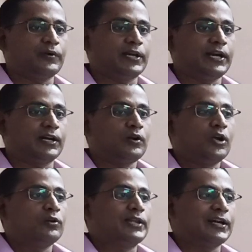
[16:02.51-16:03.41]
we get,
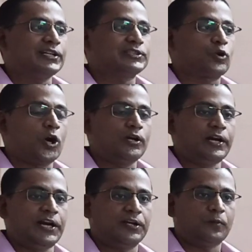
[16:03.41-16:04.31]
that is called
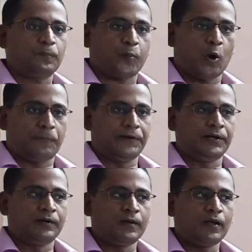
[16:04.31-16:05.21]
net
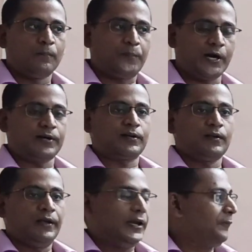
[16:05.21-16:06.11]
profit.
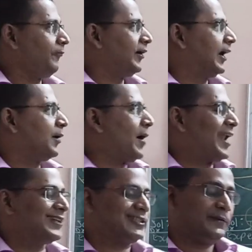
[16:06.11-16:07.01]
But if we get
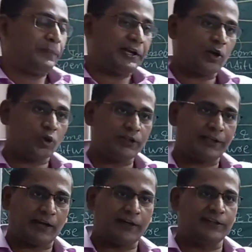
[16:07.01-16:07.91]
balancing figure on
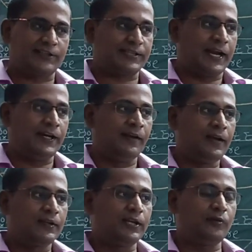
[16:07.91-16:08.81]
the credit side,
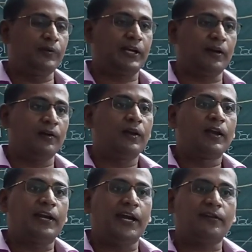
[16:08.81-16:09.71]
then we
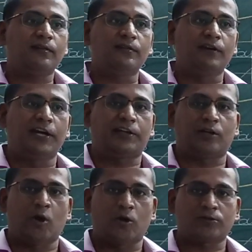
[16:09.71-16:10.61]
get
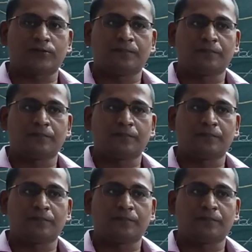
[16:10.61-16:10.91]
net loss.